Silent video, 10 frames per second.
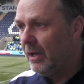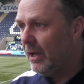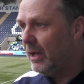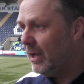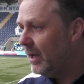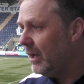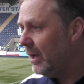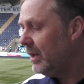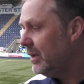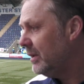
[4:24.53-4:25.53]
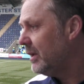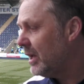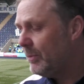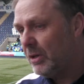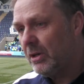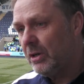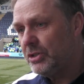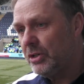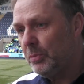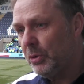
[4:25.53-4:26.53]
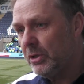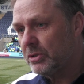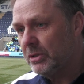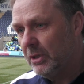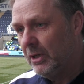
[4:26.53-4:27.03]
and they kept encouraging the players.